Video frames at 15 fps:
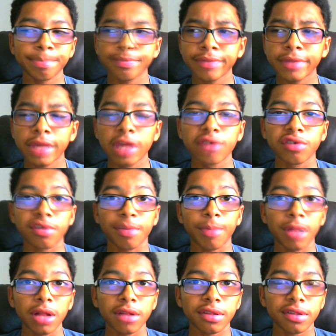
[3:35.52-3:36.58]

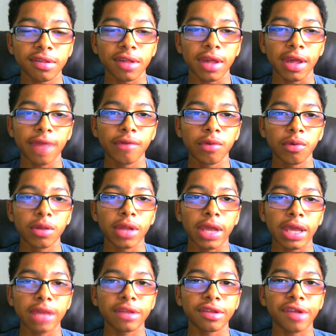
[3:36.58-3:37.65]
responses to everyone,
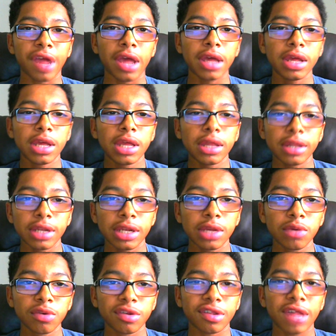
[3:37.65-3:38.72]
like, in the chat, and then he
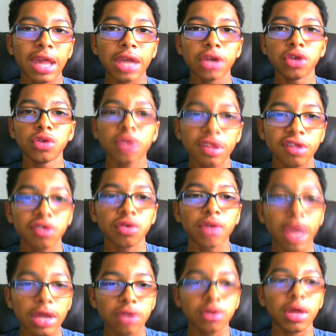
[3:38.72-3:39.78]
was just saying, do this, do
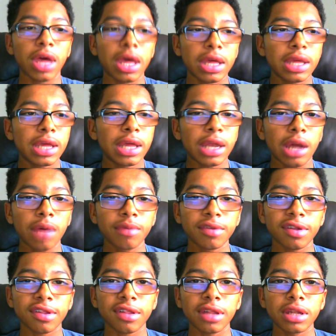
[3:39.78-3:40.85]
that, do that, and I'm
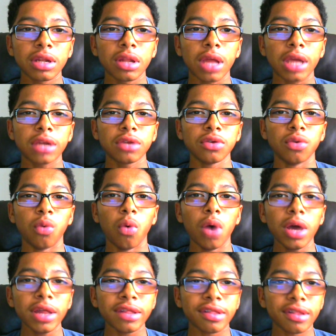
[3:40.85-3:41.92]
just sitting here like, dude,
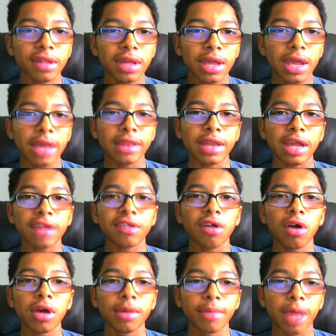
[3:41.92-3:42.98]
what? And then I
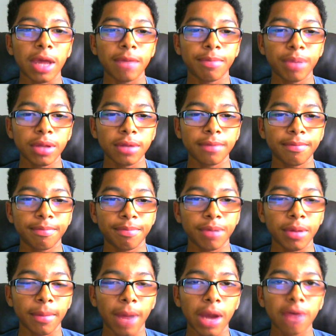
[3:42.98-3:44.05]
saw him, like, put
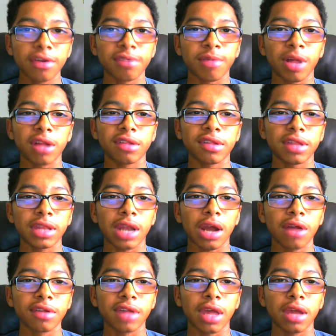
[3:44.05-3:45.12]
my response, and then I
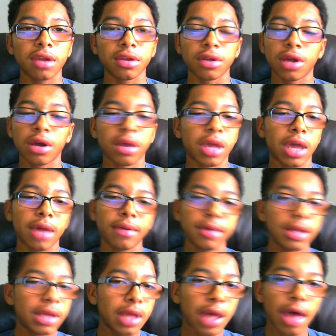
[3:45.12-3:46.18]
was like, dude, okay,
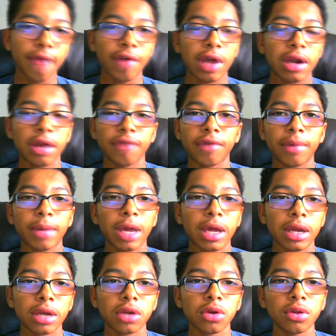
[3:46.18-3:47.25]
I've had enough. I'm not
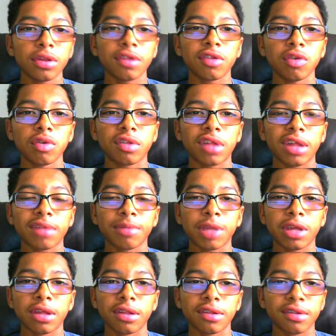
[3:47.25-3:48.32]
gonna do what this dude says,
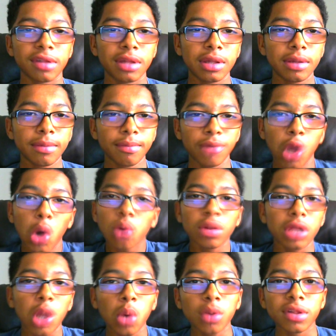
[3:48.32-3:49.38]
because no
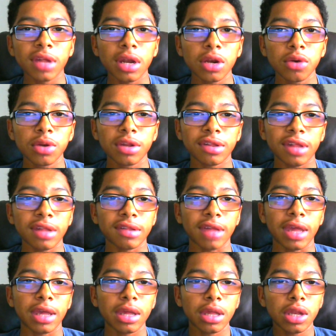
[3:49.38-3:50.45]
one's gonna do what he says.
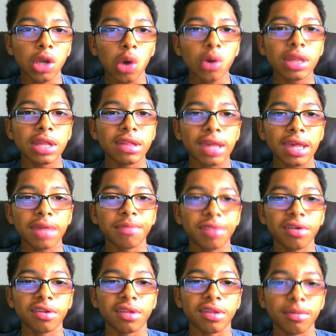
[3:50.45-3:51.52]
Like, no one can take him
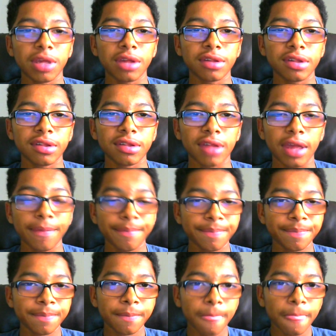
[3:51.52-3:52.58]
seriously because he's
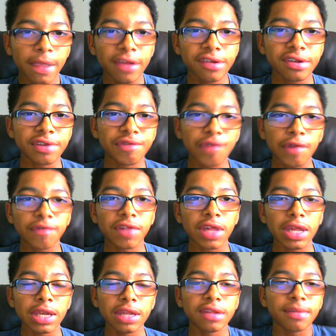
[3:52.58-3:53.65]
just
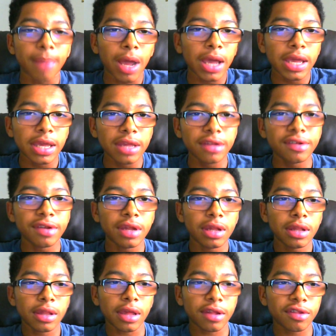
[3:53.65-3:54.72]
15, he's my age,
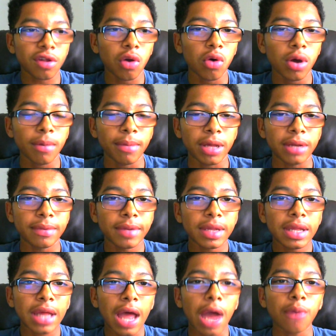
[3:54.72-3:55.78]
like, so what? But
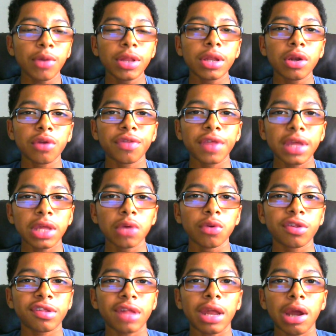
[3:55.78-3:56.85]
I really don't think he
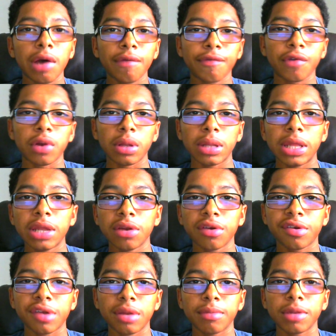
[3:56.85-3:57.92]
was set out for
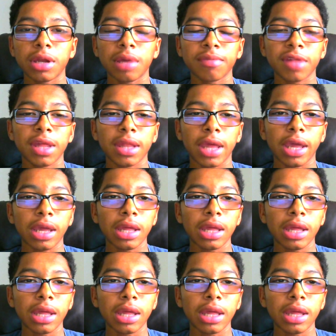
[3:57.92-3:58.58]
leadership, you know what I'm saying? Like,